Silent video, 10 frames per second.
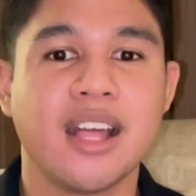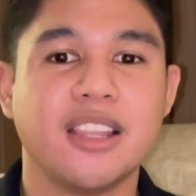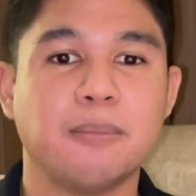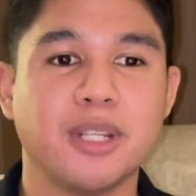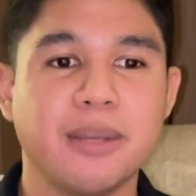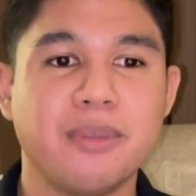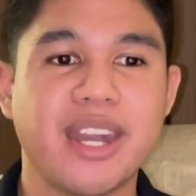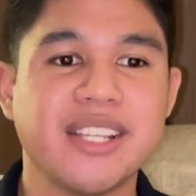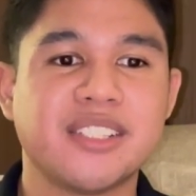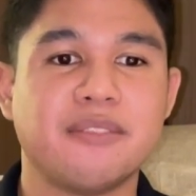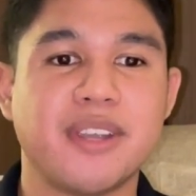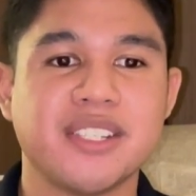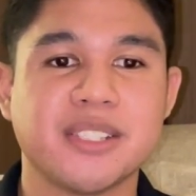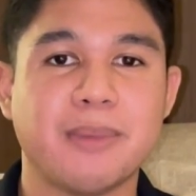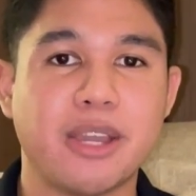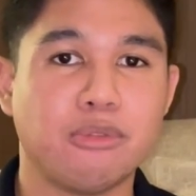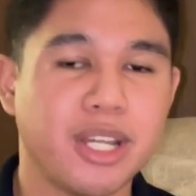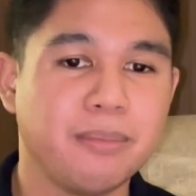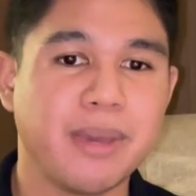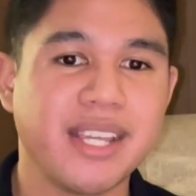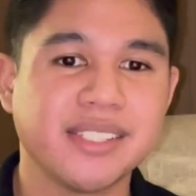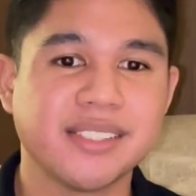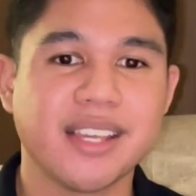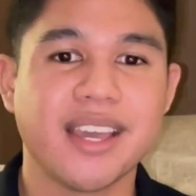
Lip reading: the polymerase reverses by one base,